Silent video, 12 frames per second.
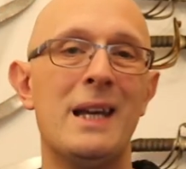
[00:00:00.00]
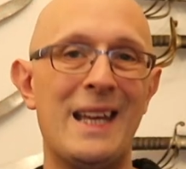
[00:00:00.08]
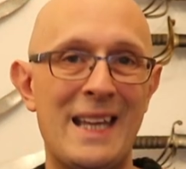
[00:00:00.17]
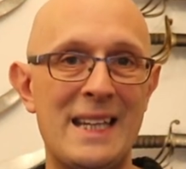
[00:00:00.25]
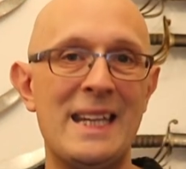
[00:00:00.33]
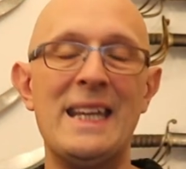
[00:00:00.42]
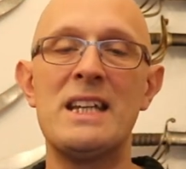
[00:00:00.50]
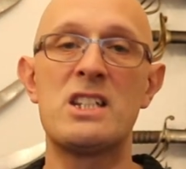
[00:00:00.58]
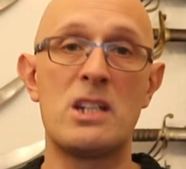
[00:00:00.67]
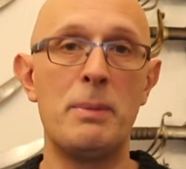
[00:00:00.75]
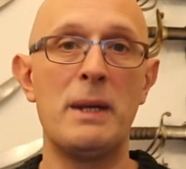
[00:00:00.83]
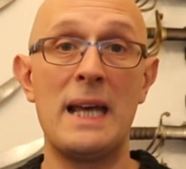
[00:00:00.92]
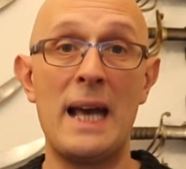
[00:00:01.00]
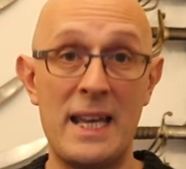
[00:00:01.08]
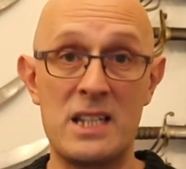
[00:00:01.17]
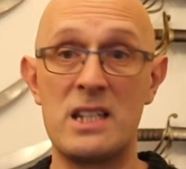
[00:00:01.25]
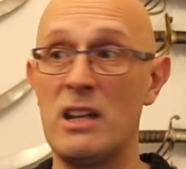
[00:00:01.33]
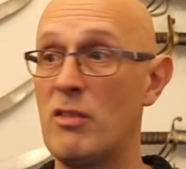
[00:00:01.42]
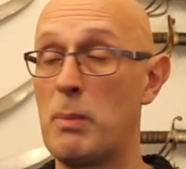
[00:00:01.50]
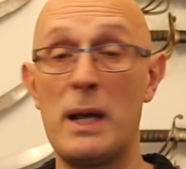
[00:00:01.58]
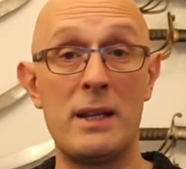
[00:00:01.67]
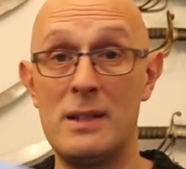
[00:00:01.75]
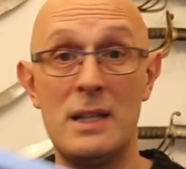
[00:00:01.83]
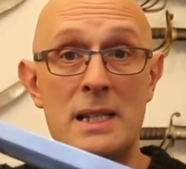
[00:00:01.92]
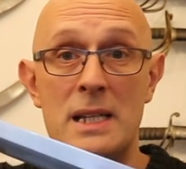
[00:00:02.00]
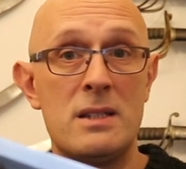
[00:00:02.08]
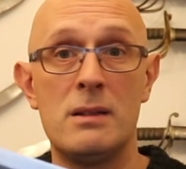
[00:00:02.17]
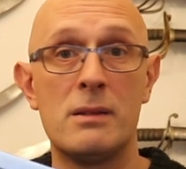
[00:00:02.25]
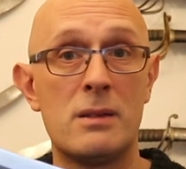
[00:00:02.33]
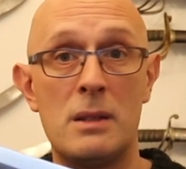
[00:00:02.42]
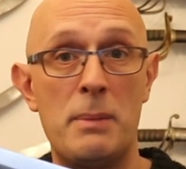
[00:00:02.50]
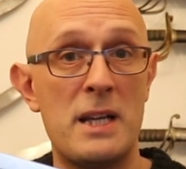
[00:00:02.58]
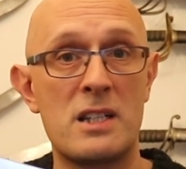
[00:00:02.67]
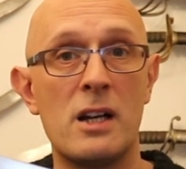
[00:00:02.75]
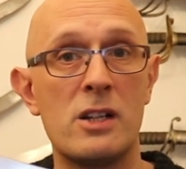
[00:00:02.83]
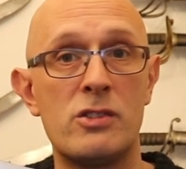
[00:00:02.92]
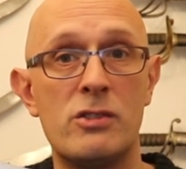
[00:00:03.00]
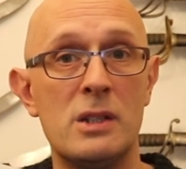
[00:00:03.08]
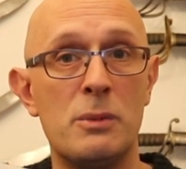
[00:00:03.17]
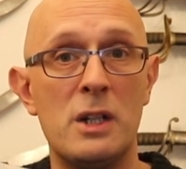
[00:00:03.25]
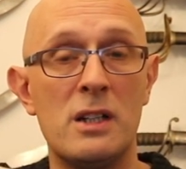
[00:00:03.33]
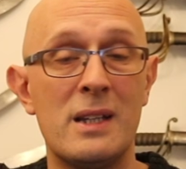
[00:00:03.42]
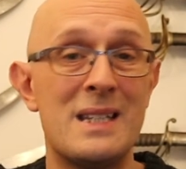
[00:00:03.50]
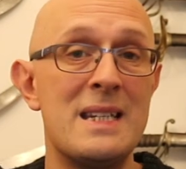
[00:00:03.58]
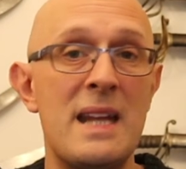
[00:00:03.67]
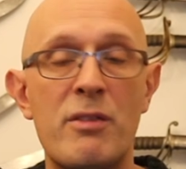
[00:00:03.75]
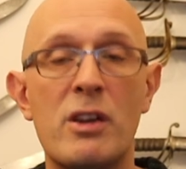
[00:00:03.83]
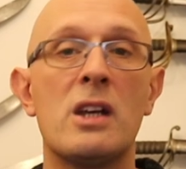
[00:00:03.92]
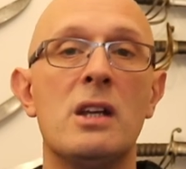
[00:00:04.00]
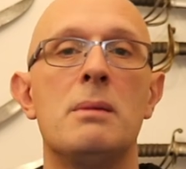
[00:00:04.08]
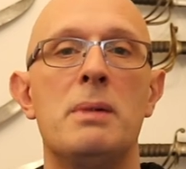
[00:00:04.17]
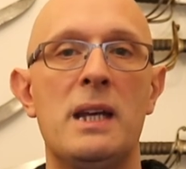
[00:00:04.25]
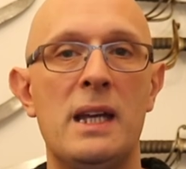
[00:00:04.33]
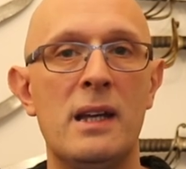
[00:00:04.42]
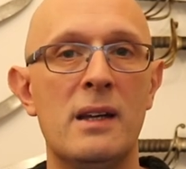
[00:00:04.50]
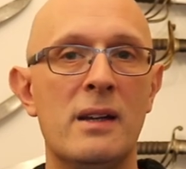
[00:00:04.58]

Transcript: It needs to be a stiff blade. This isn't the best cutter in the world, it's never gonna be.